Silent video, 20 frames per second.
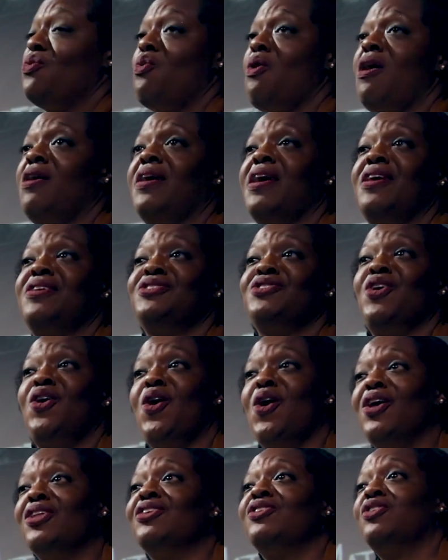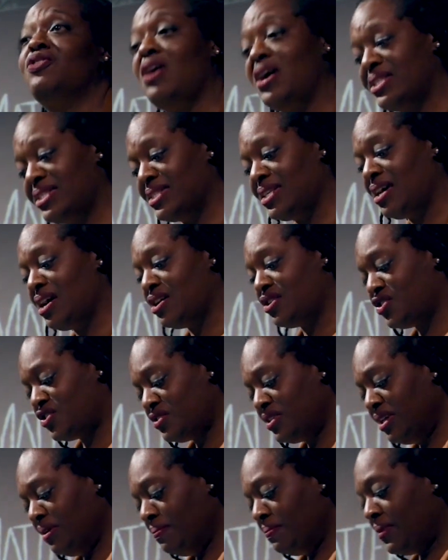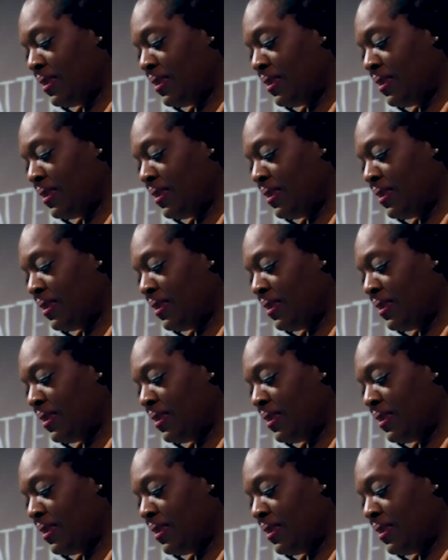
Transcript: in walkouts all across the country,